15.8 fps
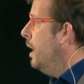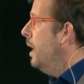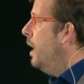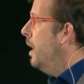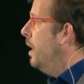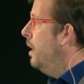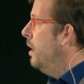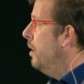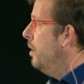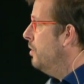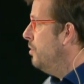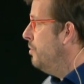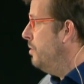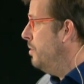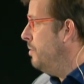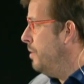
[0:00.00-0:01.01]
Uh, on the
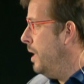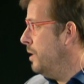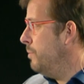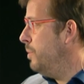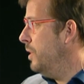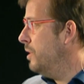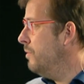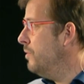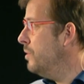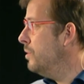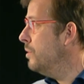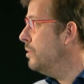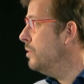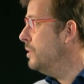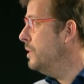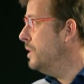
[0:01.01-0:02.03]
right part of
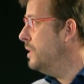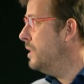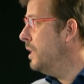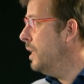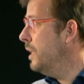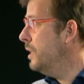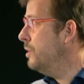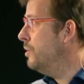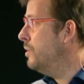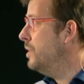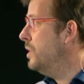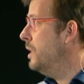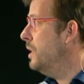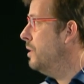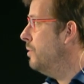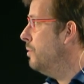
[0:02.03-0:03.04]
the, this slide, you
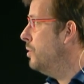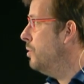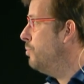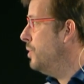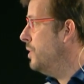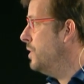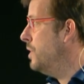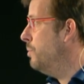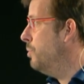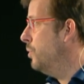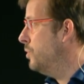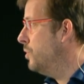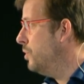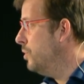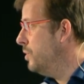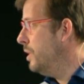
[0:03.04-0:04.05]
see the, the principle.
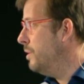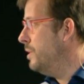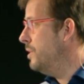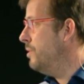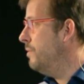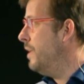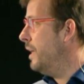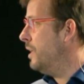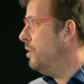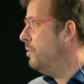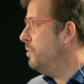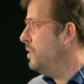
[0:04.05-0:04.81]
So there is the vacuum